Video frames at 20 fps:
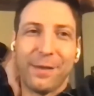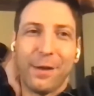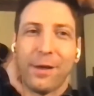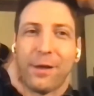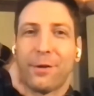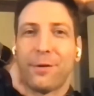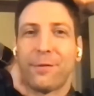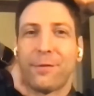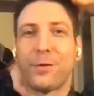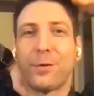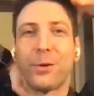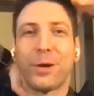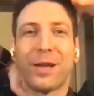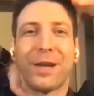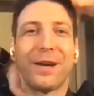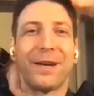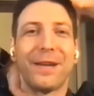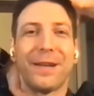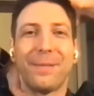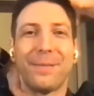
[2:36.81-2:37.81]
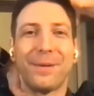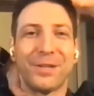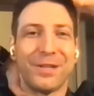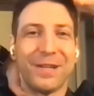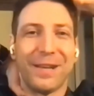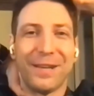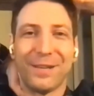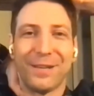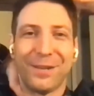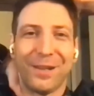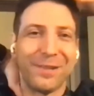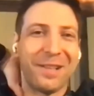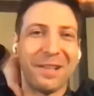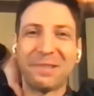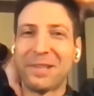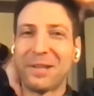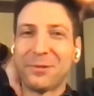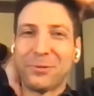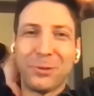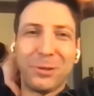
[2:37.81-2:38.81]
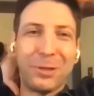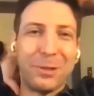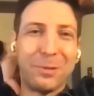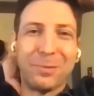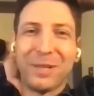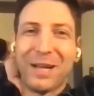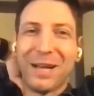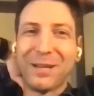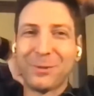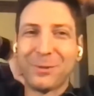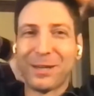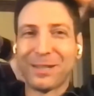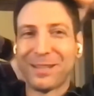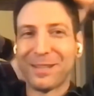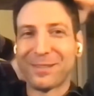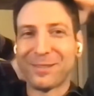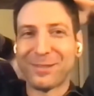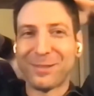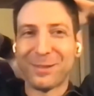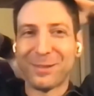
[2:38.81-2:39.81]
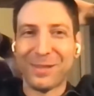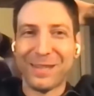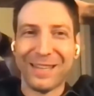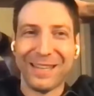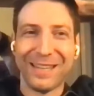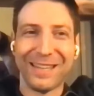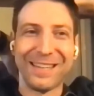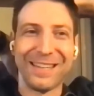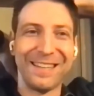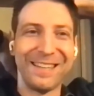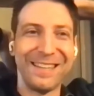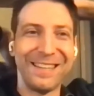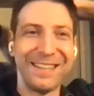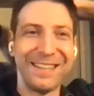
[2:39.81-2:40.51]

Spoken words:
Like if you're working on ImageNet, that's not doing applied work. It's doing